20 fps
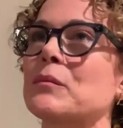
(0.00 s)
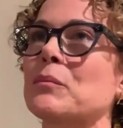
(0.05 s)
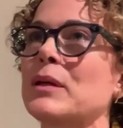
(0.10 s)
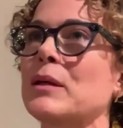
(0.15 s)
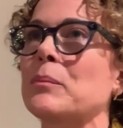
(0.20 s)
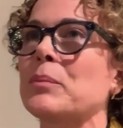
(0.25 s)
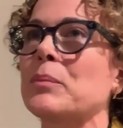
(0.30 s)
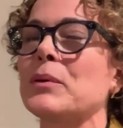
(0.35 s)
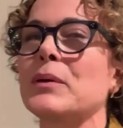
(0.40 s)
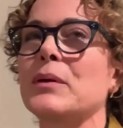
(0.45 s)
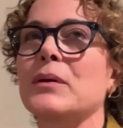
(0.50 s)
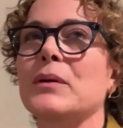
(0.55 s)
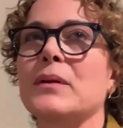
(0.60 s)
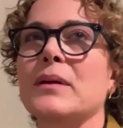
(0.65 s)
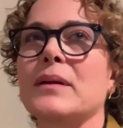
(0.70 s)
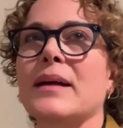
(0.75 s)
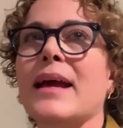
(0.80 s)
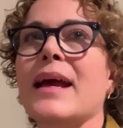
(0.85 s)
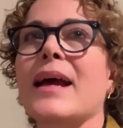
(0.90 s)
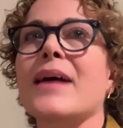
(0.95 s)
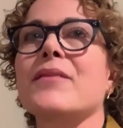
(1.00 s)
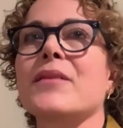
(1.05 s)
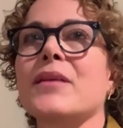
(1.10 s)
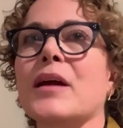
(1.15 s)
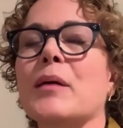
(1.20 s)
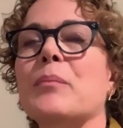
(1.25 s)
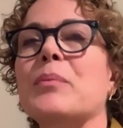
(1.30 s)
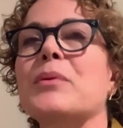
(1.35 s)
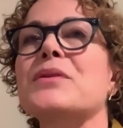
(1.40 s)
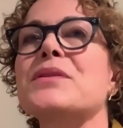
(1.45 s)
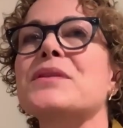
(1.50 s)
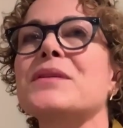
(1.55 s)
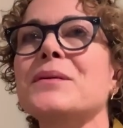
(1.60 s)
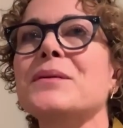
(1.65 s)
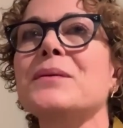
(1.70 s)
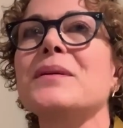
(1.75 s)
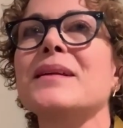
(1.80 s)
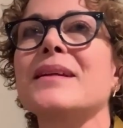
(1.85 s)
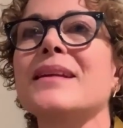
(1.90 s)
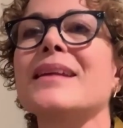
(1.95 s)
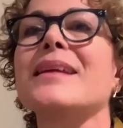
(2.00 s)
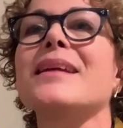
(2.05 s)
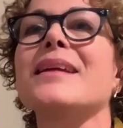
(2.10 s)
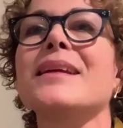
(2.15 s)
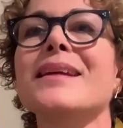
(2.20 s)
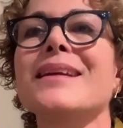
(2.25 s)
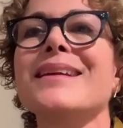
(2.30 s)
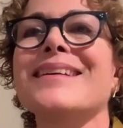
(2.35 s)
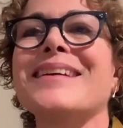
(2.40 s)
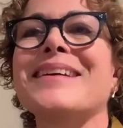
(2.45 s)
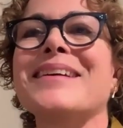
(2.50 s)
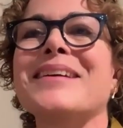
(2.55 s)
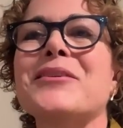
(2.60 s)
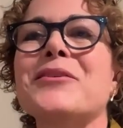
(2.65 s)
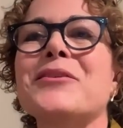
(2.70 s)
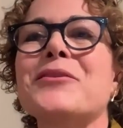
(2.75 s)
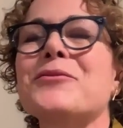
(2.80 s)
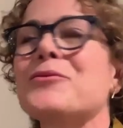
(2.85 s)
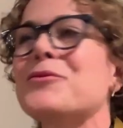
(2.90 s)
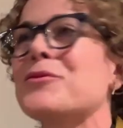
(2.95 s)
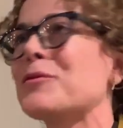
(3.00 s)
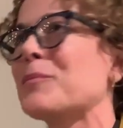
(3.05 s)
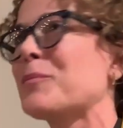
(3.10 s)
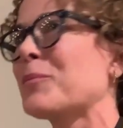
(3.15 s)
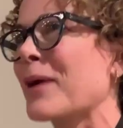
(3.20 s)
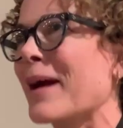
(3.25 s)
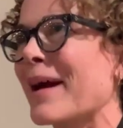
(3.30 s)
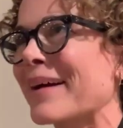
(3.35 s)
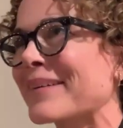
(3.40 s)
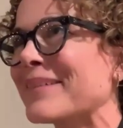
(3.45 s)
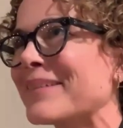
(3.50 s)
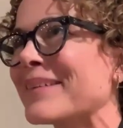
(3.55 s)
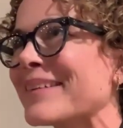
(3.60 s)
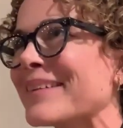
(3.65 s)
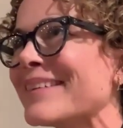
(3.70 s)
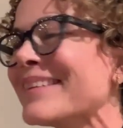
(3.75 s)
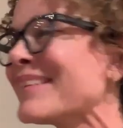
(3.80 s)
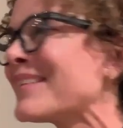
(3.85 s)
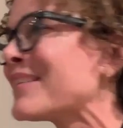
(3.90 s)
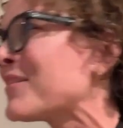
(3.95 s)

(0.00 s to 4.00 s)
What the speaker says: people have an opportunity to practice